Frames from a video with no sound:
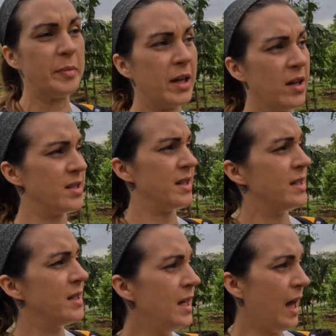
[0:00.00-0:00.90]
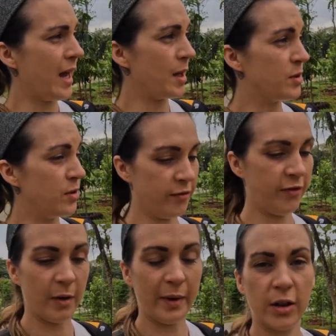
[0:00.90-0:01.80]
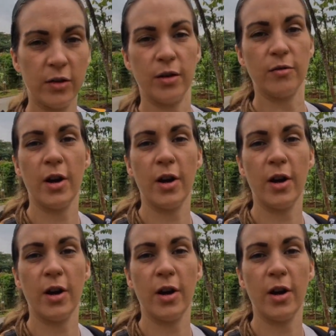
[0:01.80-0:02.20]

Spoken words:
planted. I am still following along the